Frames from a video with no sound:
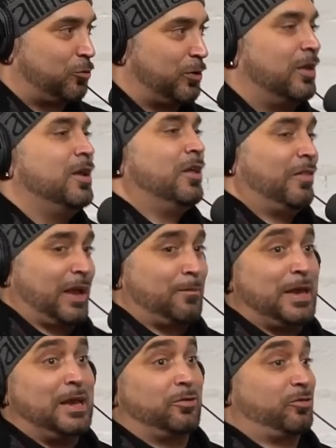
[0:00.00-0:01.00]
Really, like,
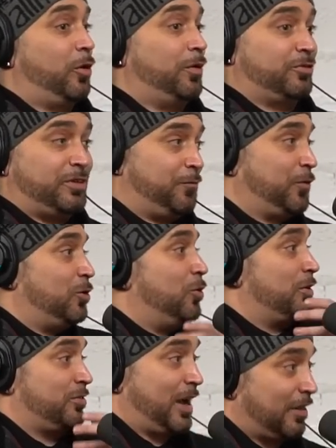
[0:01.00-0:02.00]
me, it was always difficult
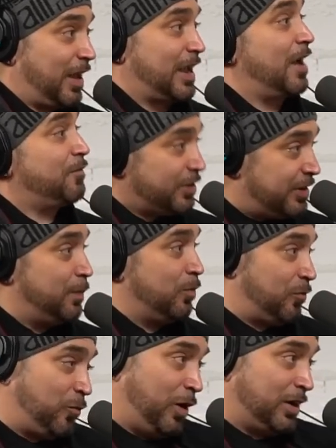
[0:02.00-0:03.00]
because I like have a deeper
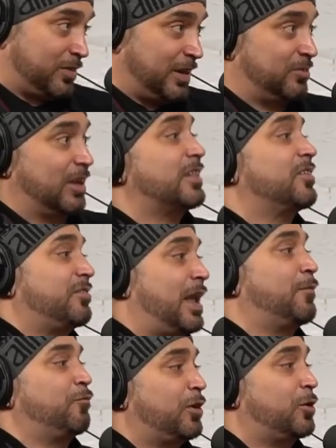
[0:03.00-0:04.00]
voice, and it's like the
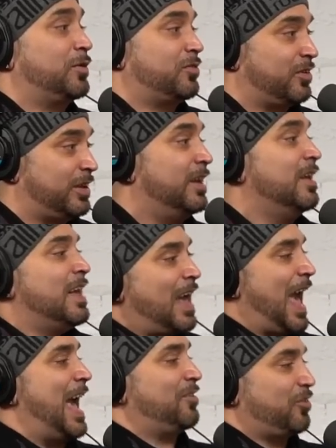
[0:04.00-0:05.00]
same frequency
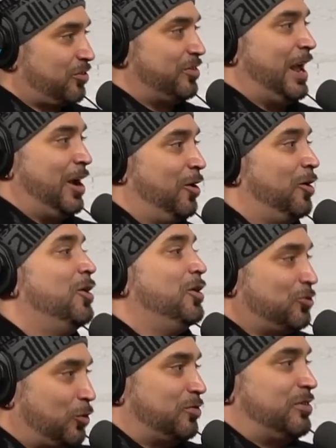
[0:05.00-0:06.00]
as a snare,
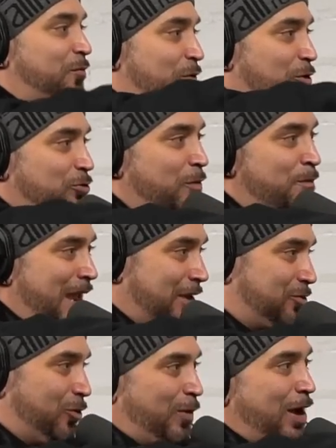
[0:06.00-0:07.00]
so it's difficult to
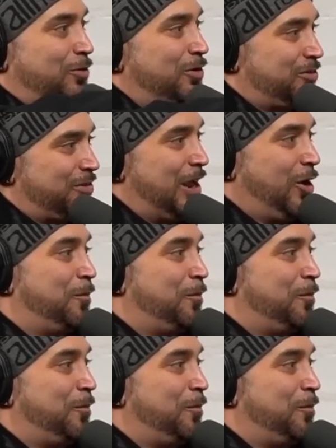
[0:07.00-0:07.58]
mix around a snare.